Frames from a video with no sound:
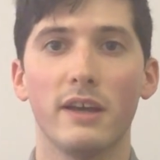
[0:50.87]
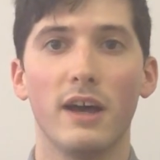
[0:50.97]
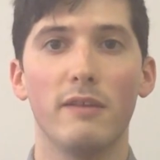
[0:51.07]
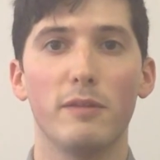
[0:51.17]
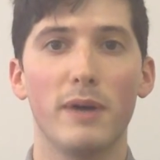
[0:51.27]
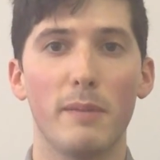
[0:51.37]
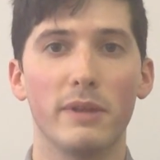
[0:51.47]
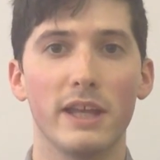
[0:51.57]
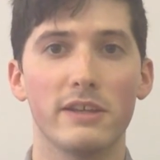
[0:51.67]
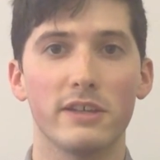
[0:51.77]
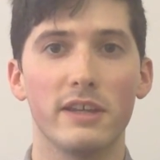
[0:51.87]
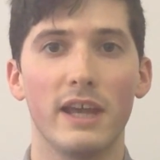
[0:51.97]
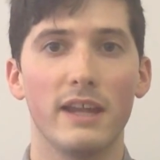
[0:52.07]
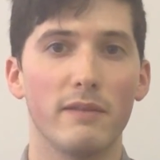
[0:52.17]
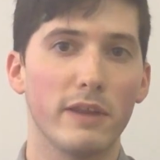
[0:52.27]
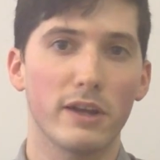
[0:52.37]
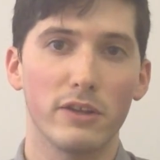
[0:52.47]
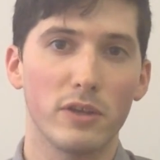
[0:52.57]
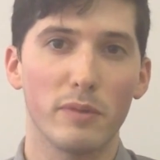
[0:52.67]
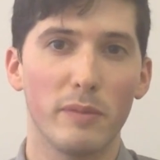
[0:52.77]
of the population and of their
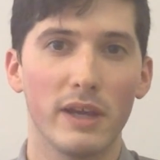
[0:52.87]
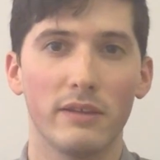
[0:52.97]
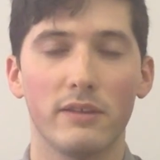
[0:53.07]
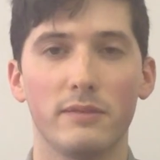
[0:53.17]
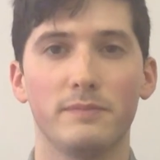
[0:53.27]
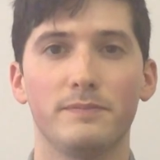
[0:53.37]
consumer base.